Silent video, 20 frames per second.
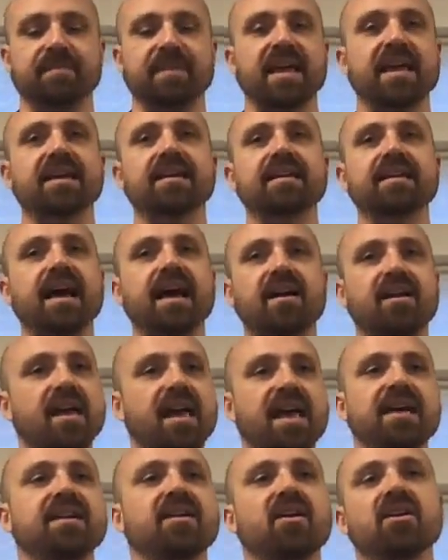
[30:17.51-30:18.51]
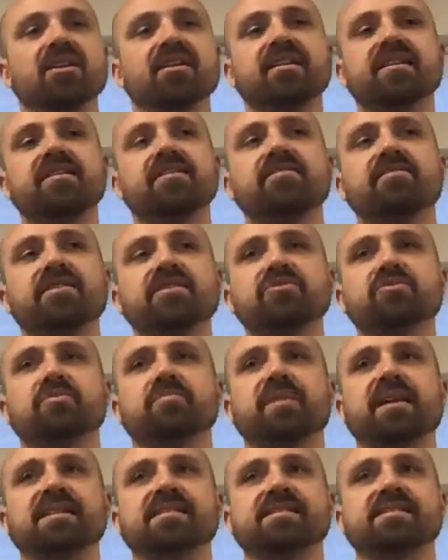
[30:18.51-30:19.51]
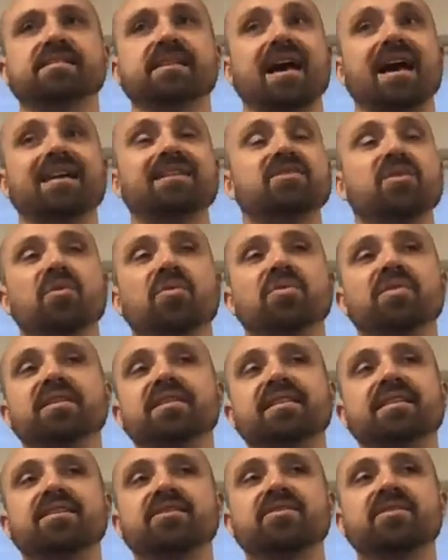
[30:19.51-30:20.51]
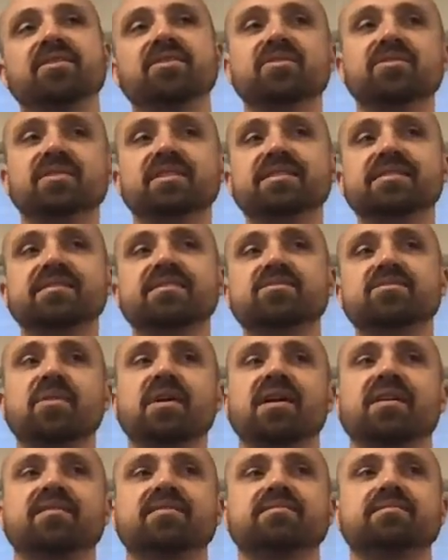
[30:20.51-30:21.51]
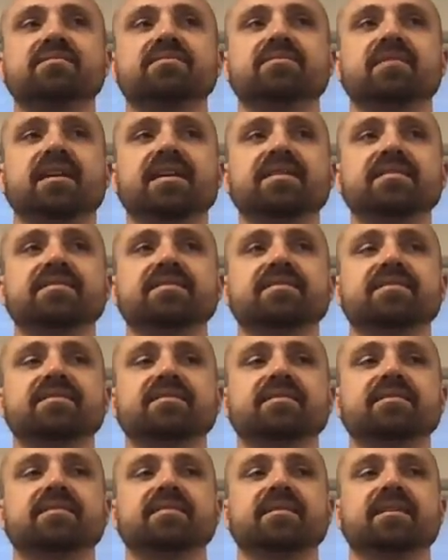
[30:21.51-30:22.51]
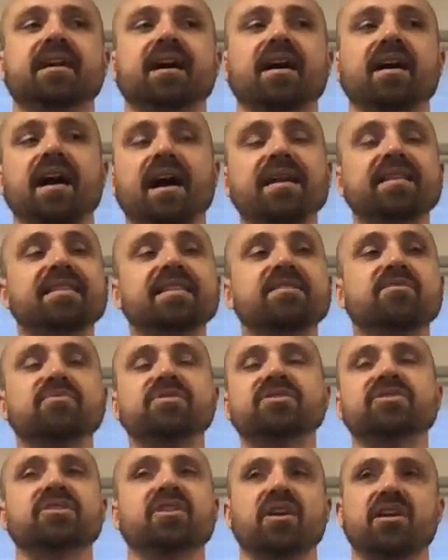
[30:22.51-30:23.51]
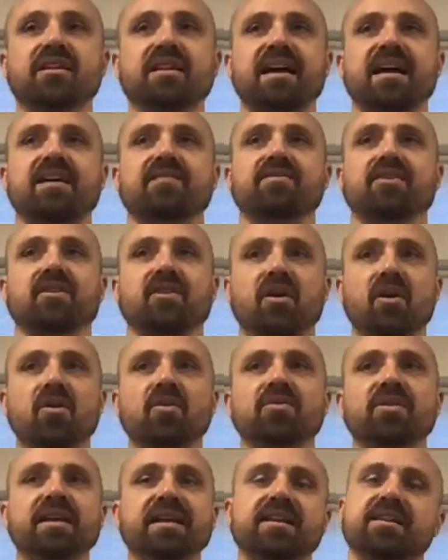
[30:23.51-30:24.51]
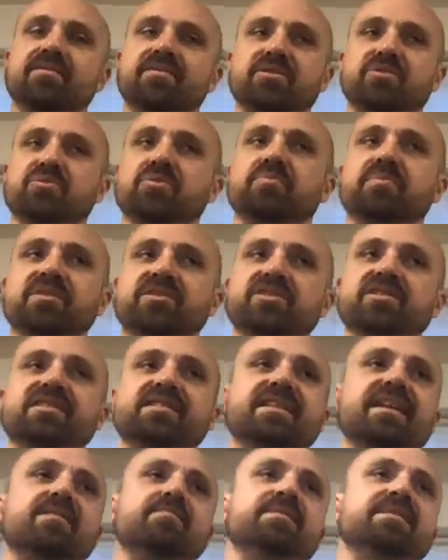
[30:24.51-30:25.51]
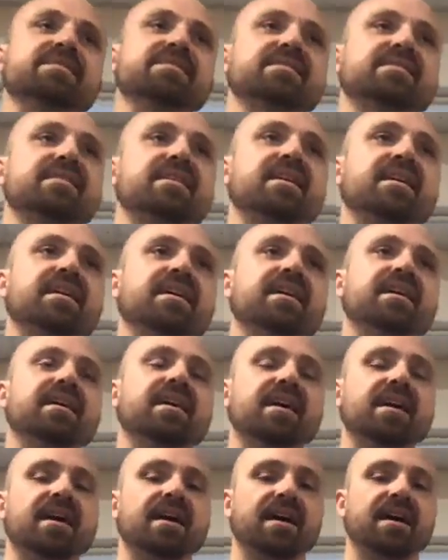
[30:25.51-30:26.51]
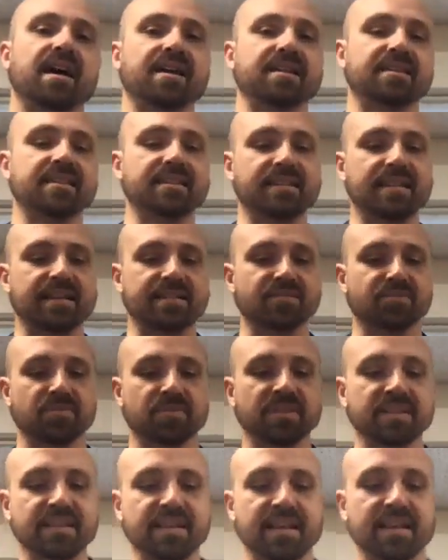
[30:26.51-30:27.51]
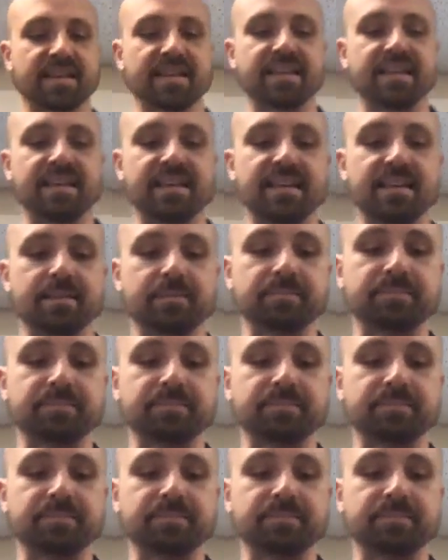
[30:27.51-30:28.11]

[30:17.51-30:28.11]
And on an individual basis, I totally think you can do this as well, right? Mm-hmm. I think we should all have our own individual mission statements. I think that's really kind of key.